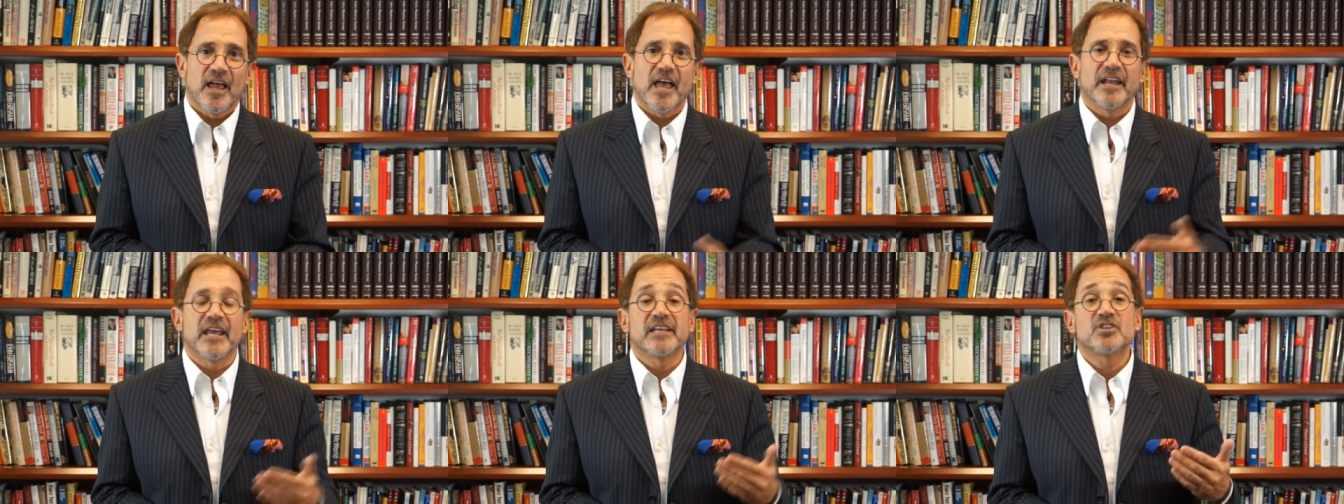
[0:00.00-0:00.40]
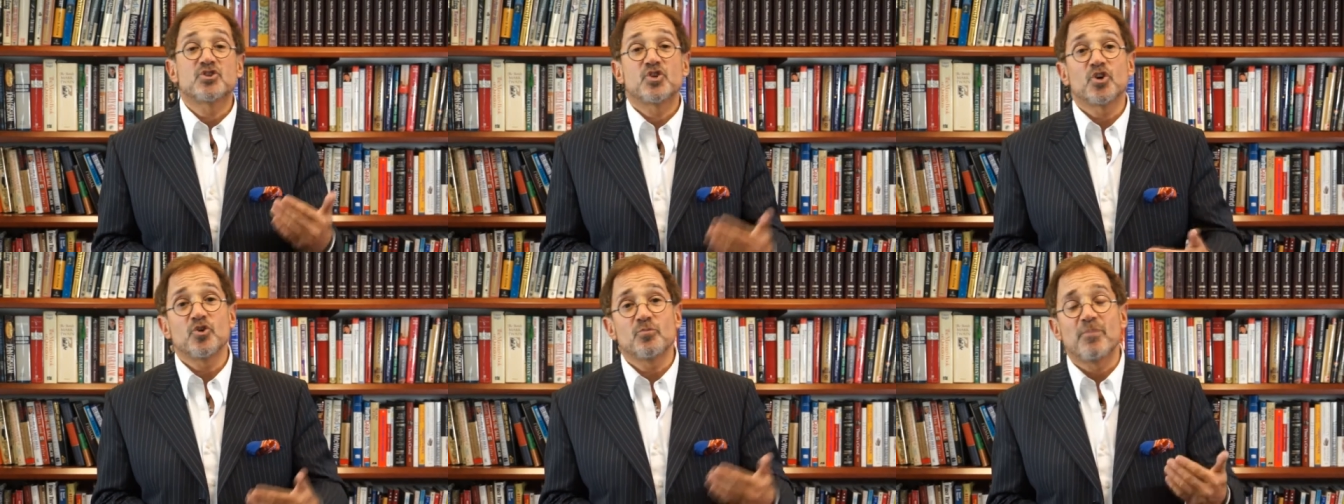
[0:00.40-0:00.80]
and a
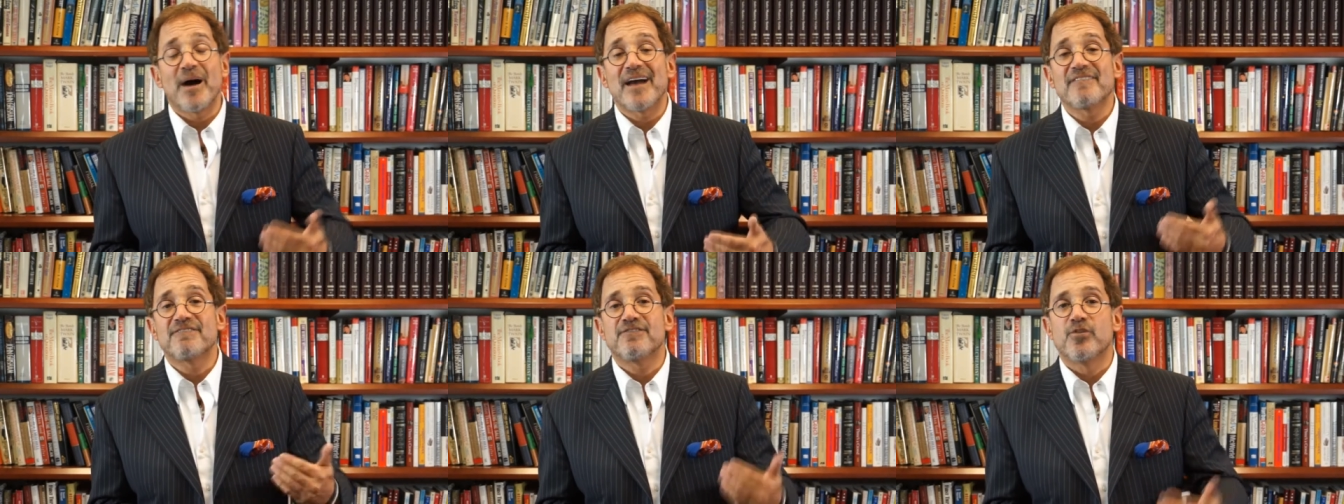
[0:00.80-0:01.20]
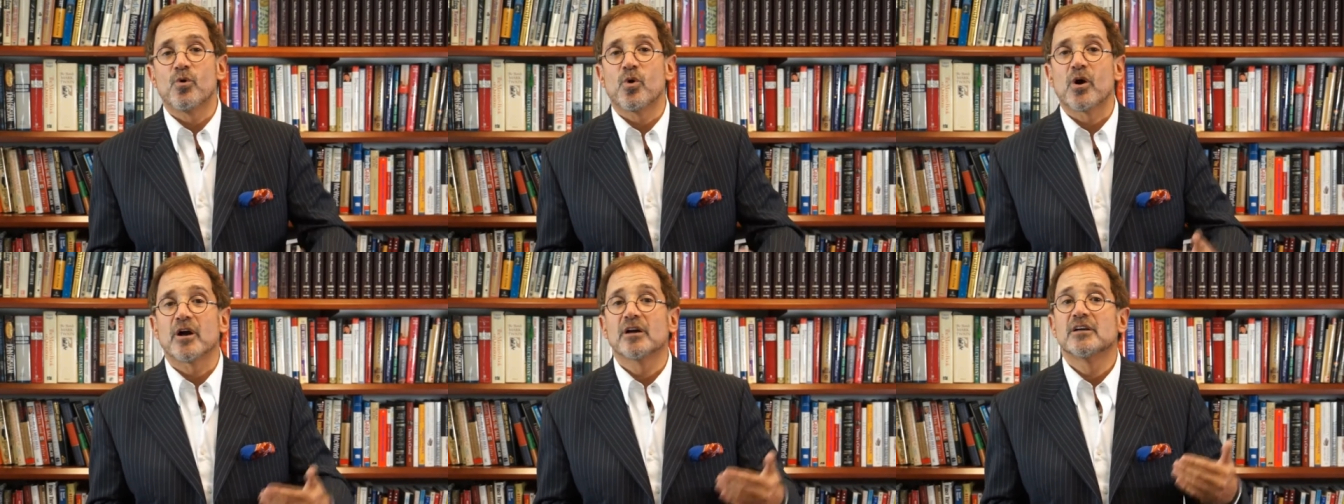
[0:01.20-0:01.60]
2 by
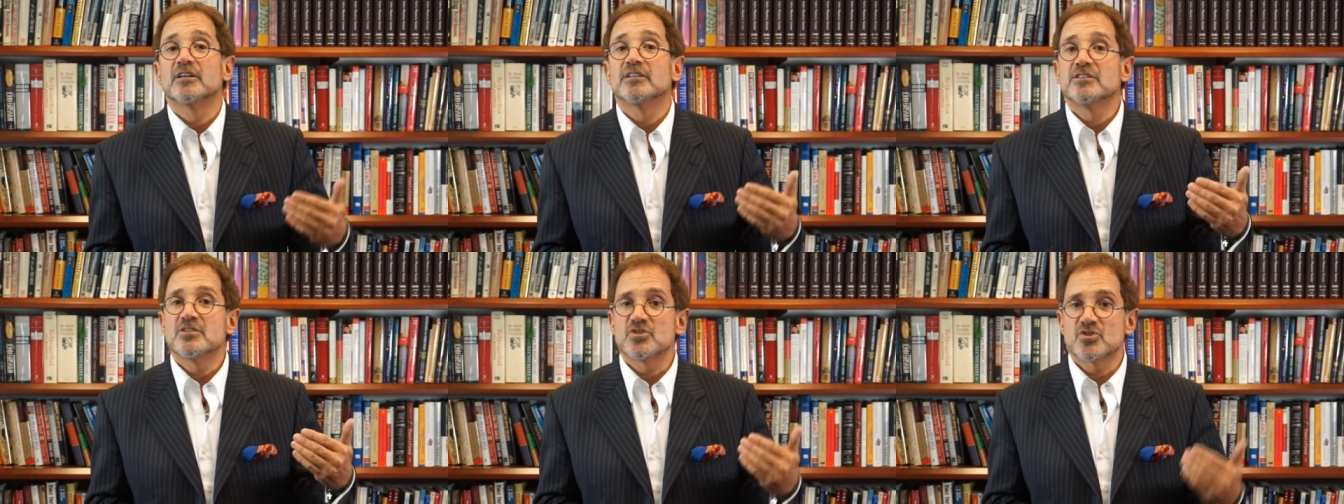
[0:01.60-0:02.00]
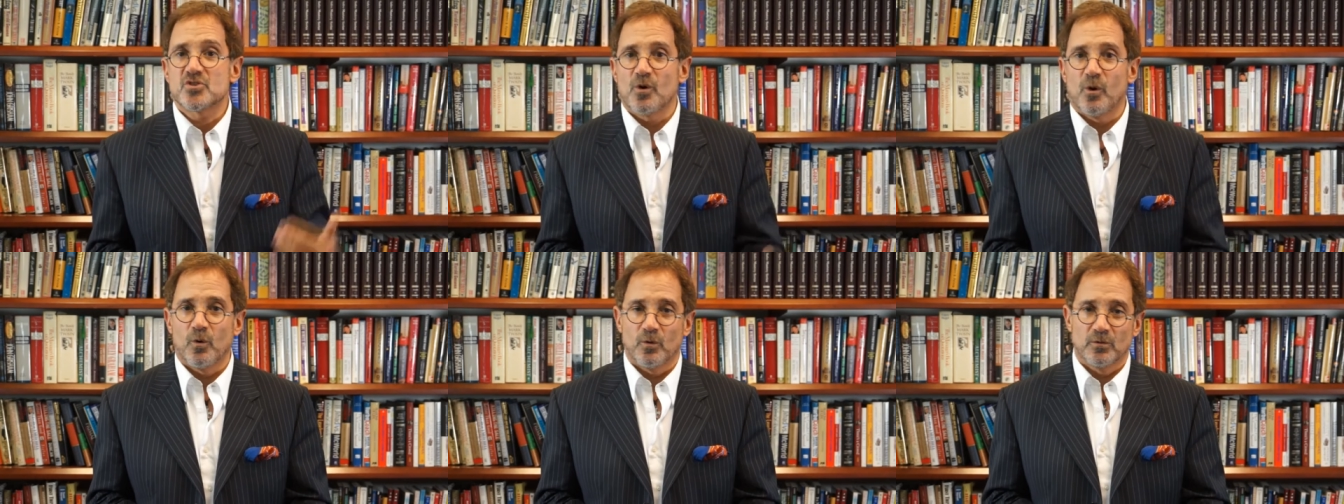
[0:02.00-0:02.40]
4
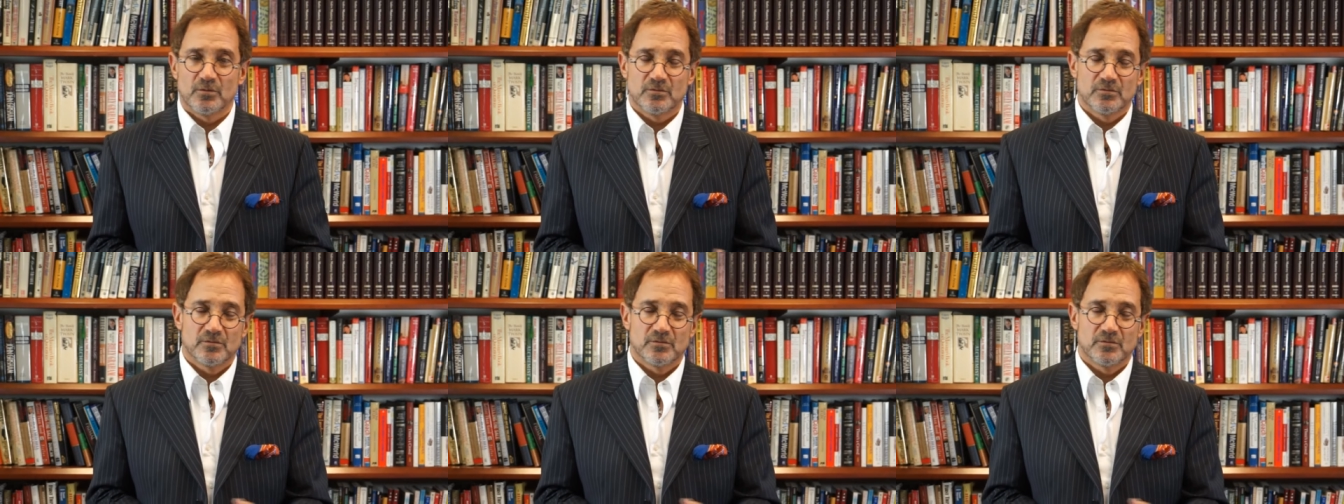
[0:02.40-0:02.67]
soul.